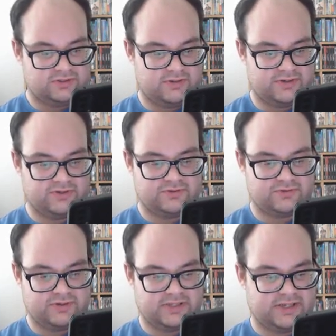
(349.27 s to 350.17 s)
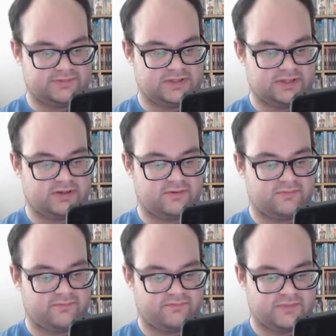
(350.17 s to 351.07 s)
Darkman 2 was screened at the AMC Theater
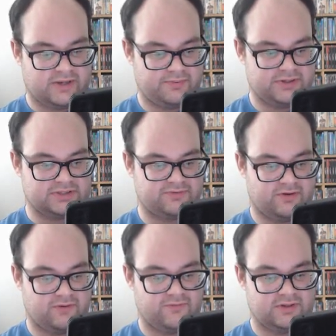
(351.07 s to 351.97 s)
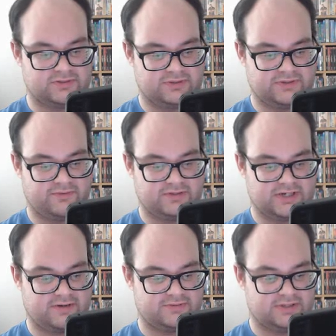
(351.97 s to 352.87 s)
in presence of Arnold Wilson and several
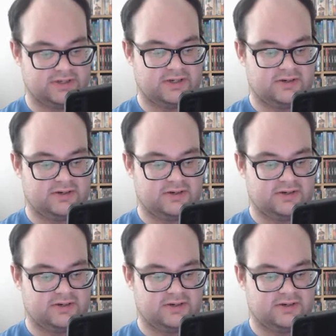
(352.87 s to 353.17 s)
executives